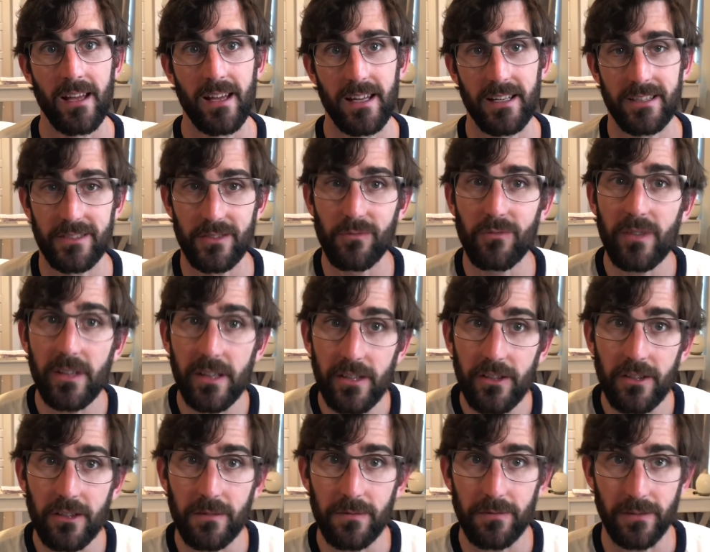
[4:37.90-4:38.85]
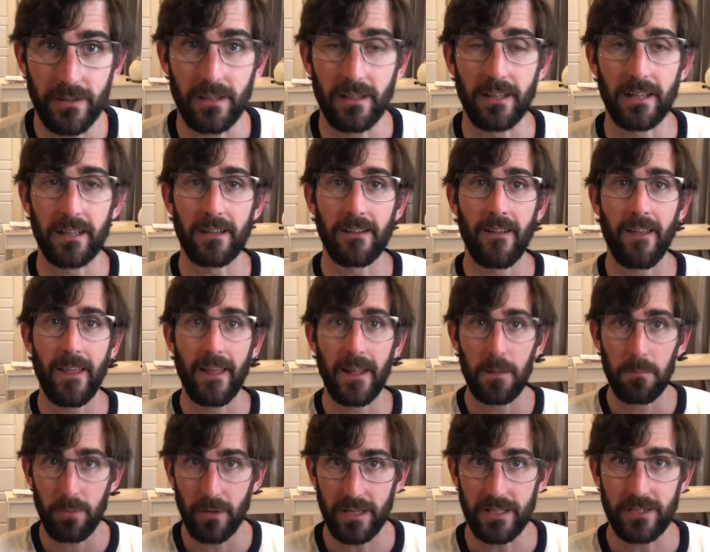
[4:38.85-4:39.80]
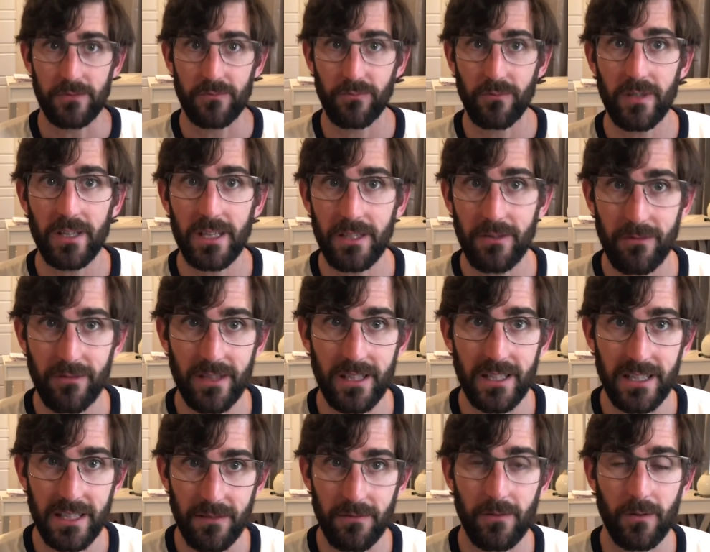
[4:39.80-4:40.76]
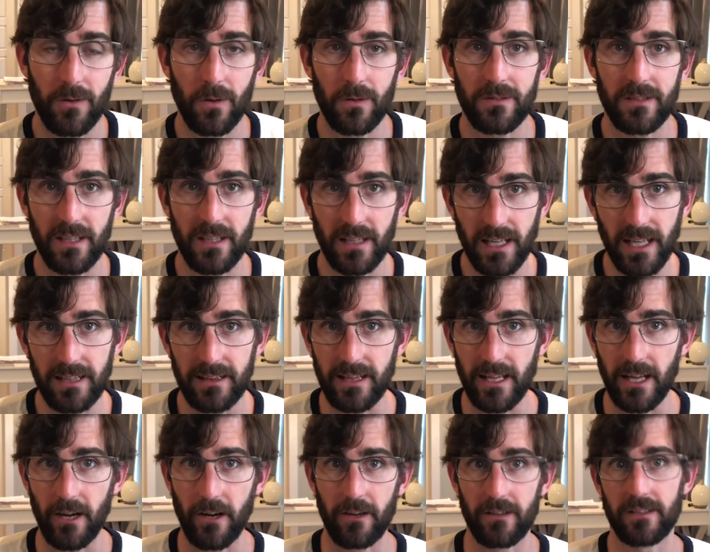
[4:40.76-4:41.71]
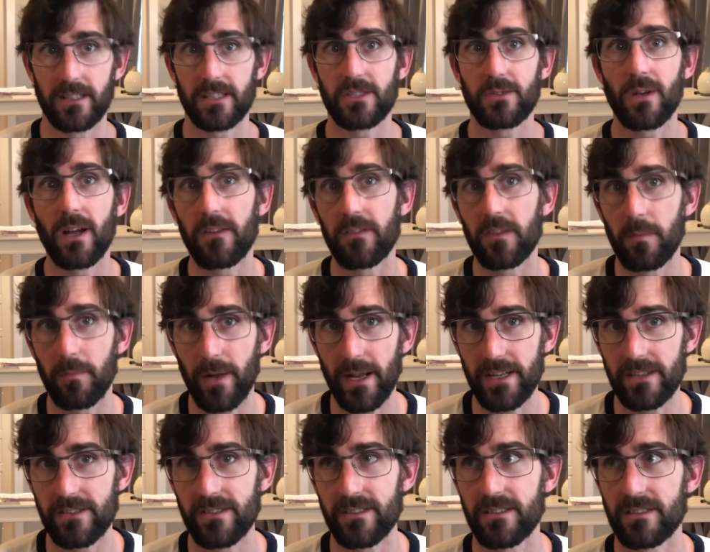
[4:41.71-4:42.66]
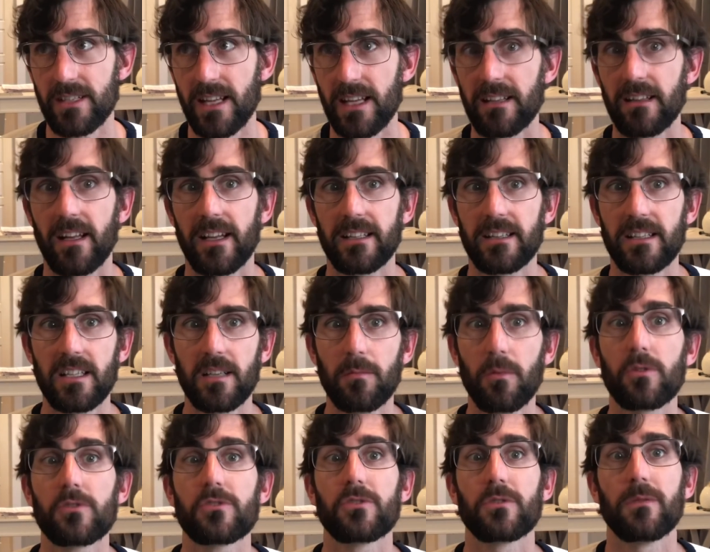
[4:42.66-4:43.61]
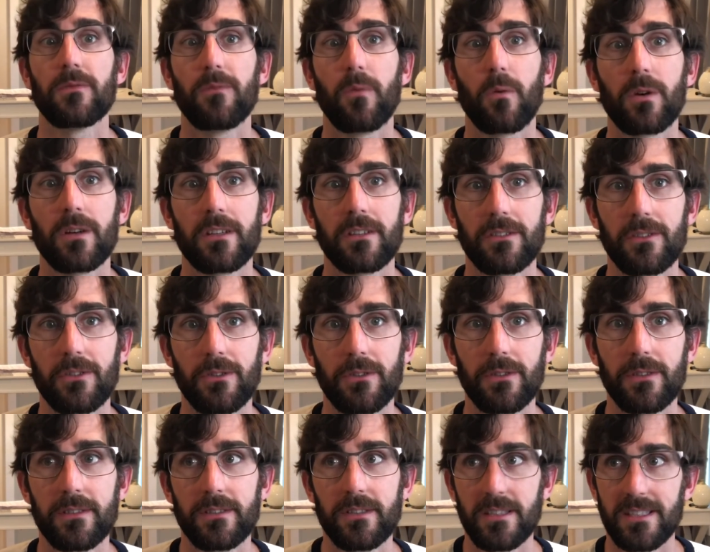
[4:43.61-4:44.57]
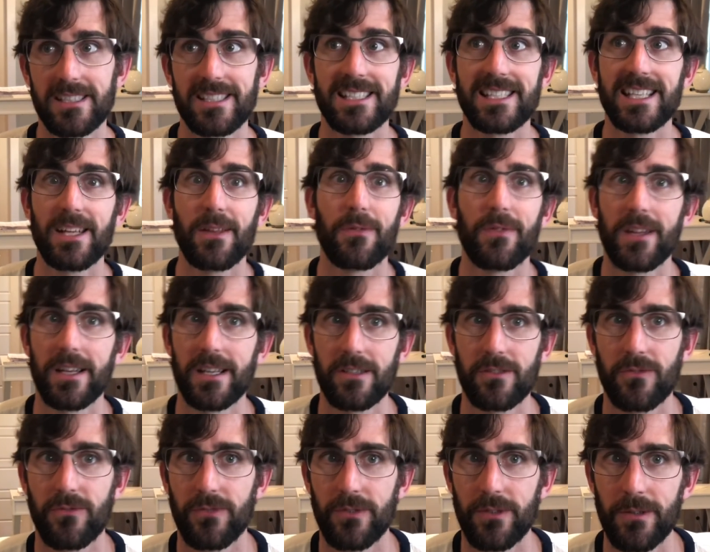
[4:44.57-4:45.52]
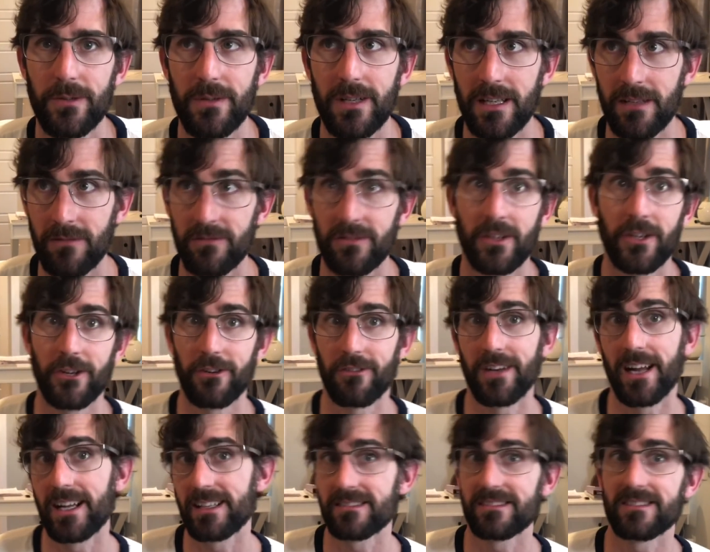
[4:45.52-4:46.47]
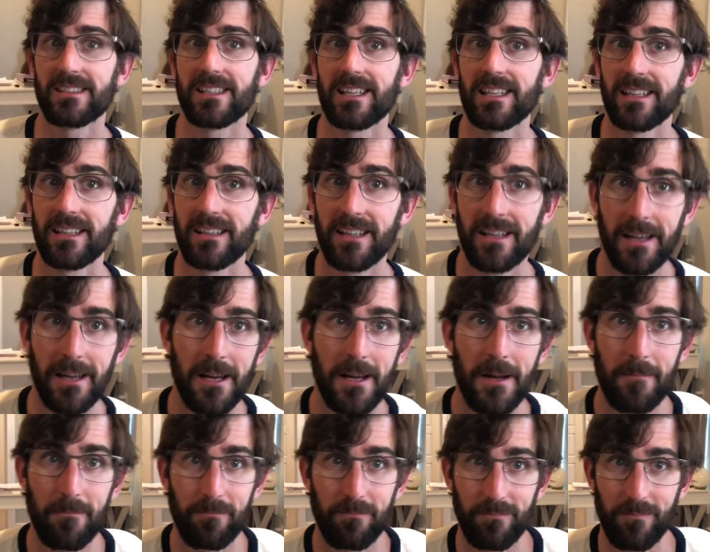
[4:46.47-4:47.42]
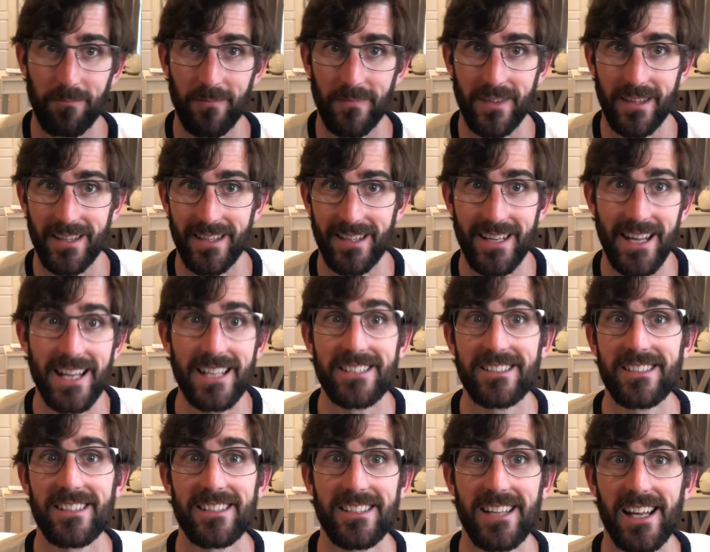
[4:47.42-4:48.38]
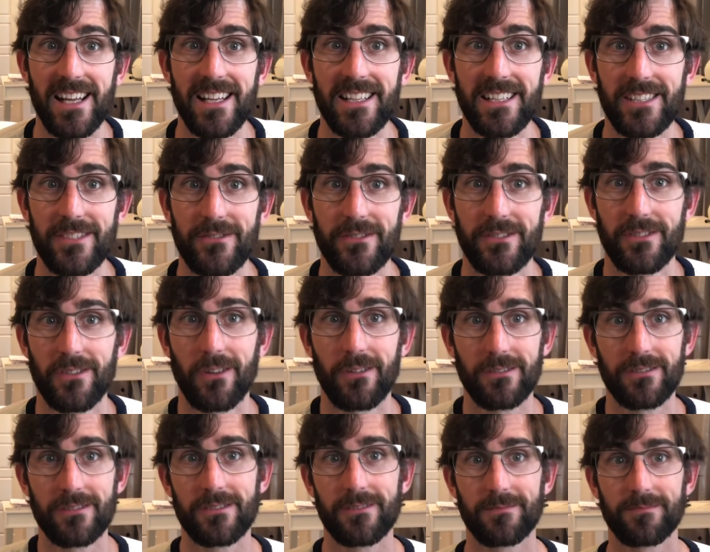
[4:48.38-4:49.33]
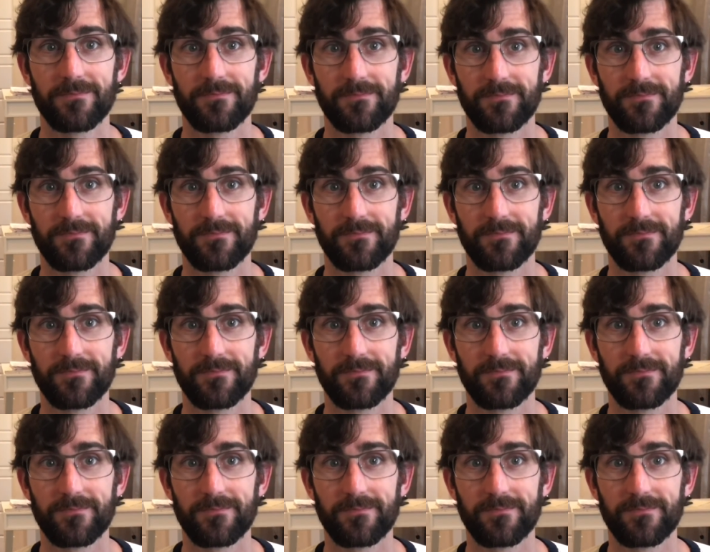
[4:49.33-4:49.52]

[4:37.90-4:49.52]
It's a really good feeling but it's really really difficult to get there unless you have the patience and like the emotional fortitude to see things through even though you're not seeing instantaneous results